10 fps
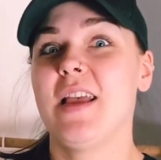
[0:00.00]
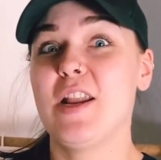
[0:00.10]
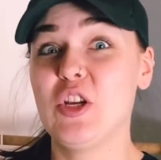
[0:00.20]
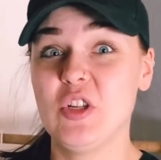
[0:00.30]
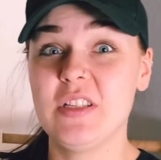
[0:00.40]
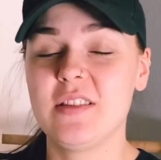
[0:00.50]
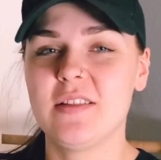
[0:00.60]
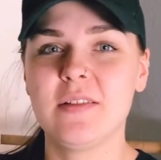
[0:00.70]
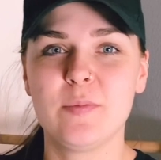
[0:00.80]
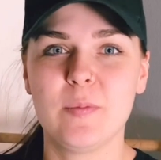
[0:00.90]
noticed,
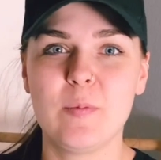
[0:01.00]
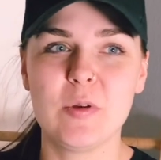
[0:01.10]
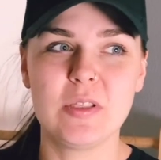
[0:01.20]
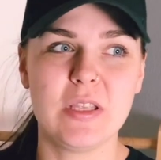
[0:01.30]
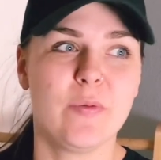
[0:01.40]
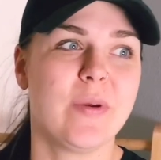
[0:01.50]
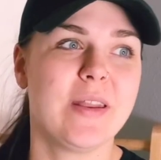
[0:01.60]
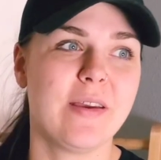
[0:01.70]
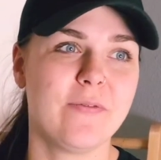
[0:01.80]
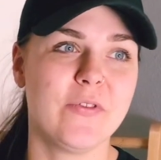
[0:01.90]
mostly when
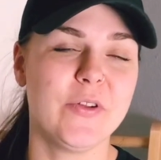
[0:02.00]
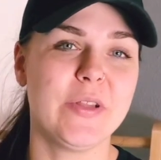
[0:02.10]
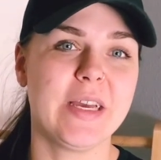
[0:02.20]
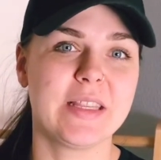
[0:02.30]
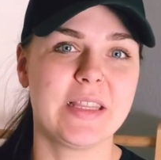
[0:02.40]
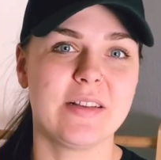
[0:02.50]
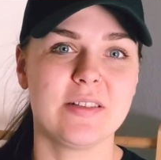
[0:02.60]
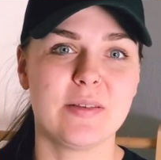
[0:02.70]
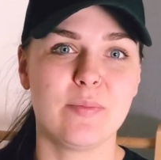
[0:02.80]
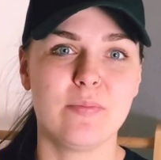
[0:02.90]
I feel like there's